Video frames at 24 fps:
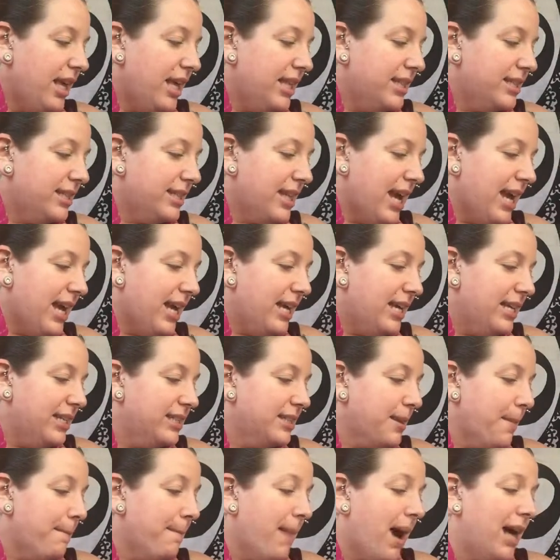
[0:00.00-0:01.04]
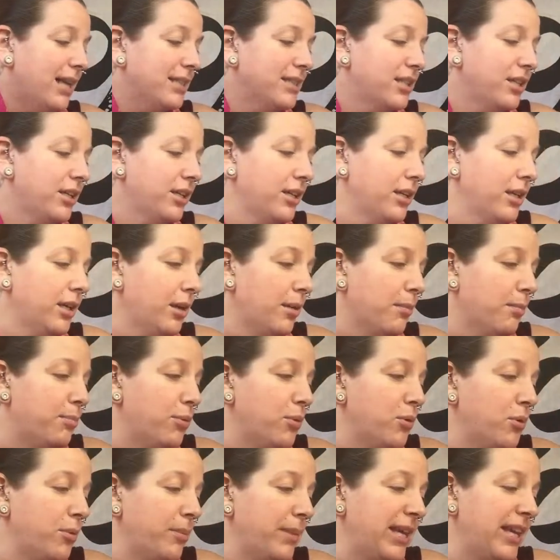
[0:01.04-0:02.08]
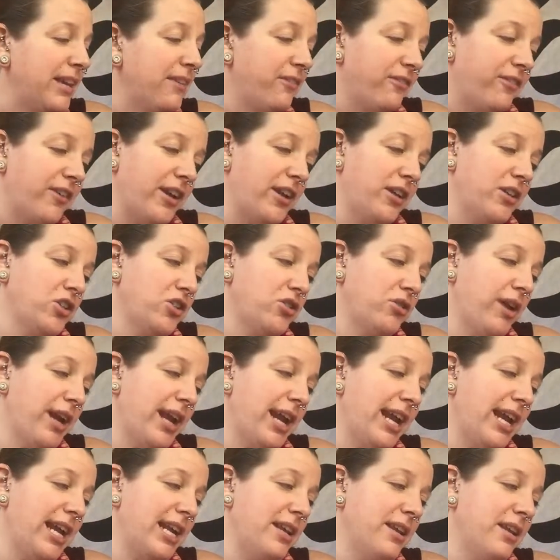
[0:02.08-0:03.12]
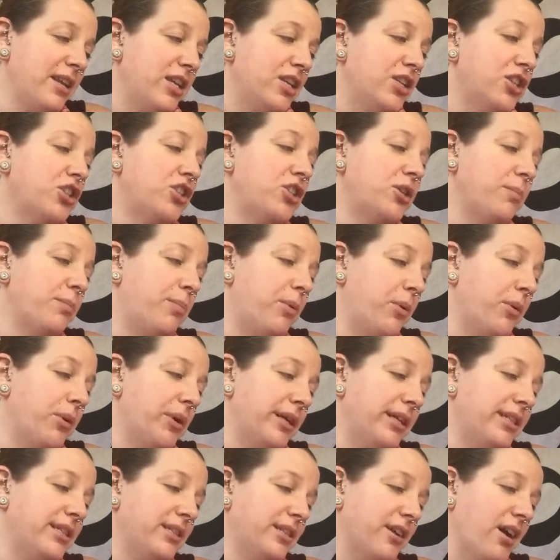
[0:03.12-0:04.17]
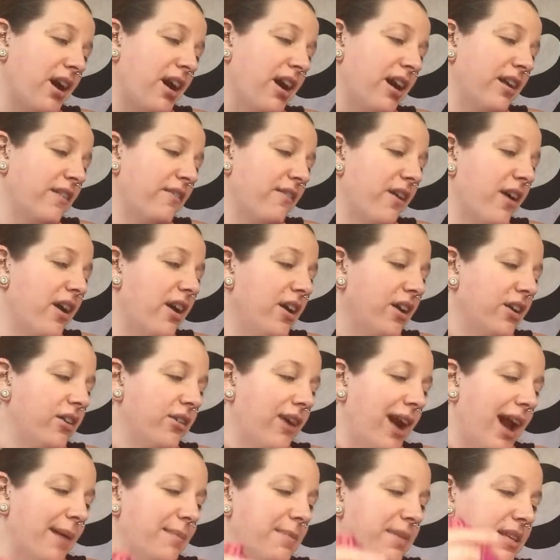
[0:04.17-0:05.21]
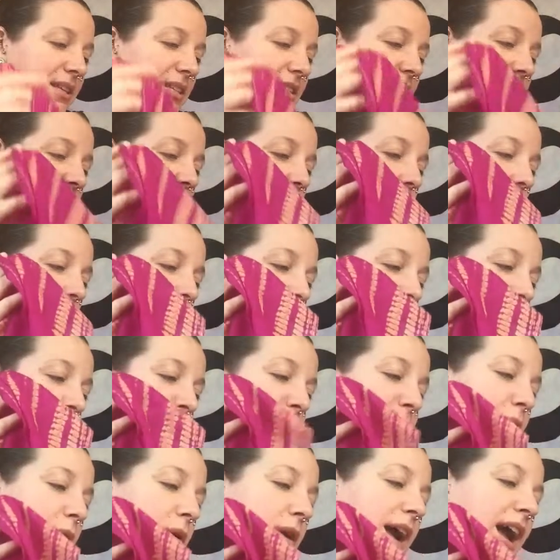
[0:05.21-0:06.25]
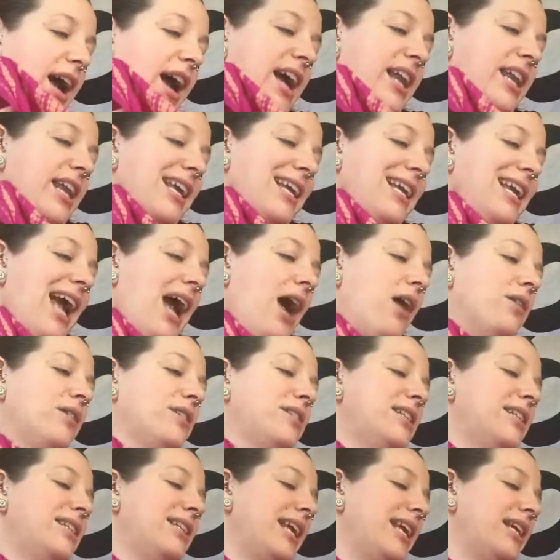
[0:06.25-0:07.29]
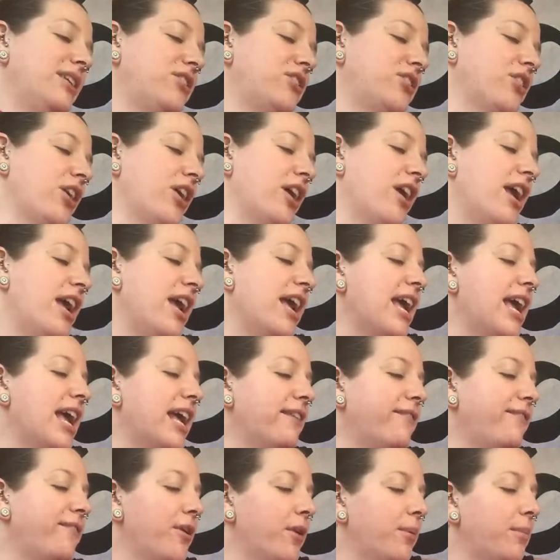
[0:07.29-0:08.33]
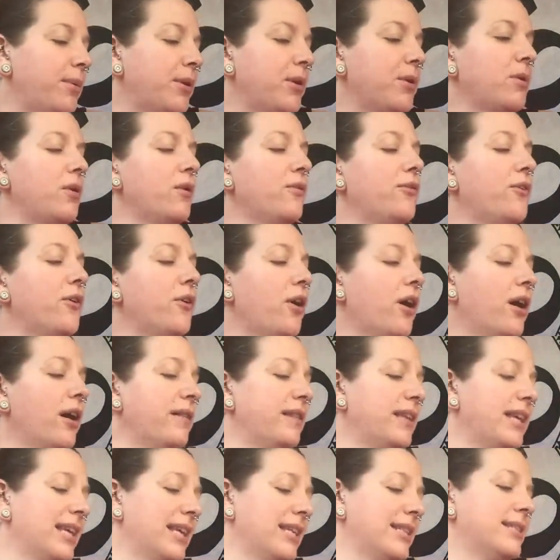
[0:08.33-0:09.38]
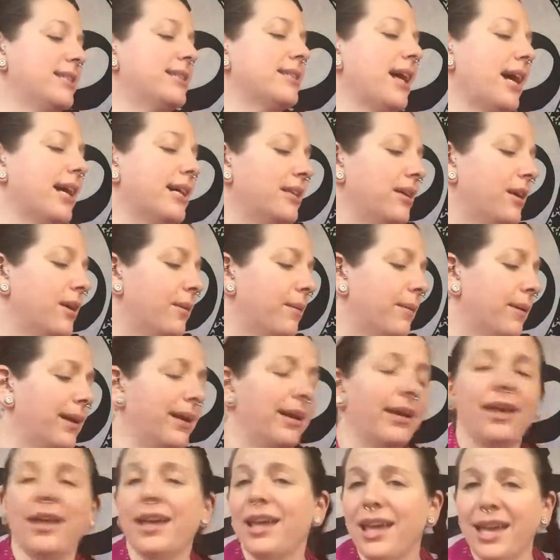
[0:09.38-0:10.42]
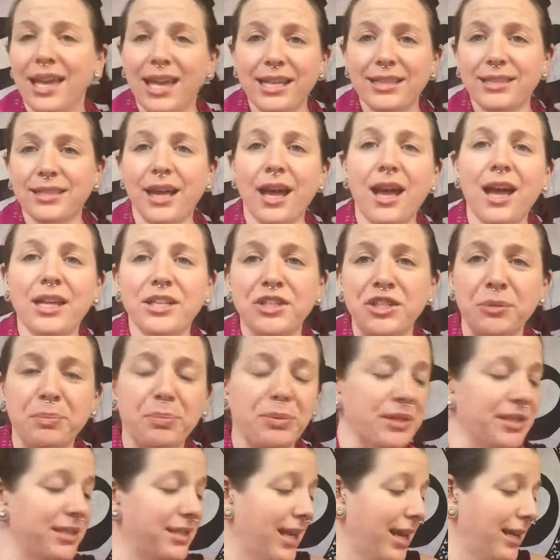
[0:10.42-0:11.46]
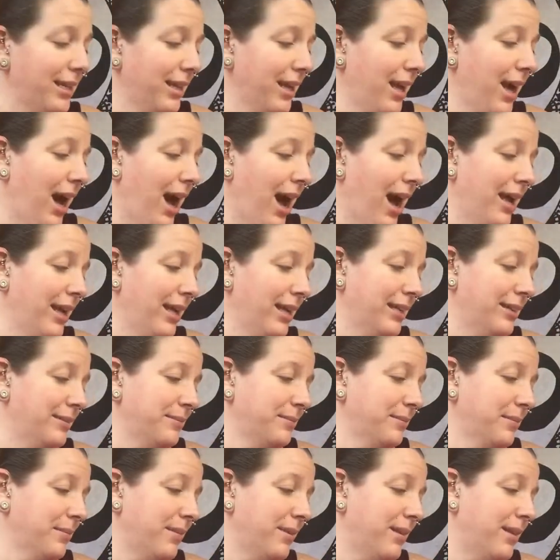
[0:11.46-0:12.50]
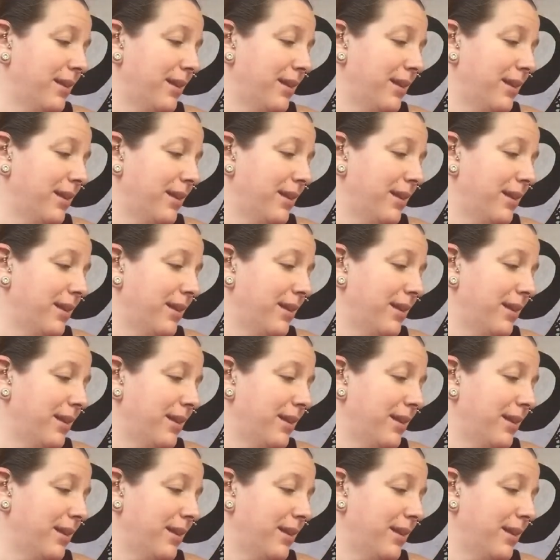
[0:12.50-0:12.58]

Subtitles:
it says Mater Boomi Fair Trade Shibori Scarf. Grab this scarf before heading out into nature and feel beautiful on the inside knowing it's 100% cotton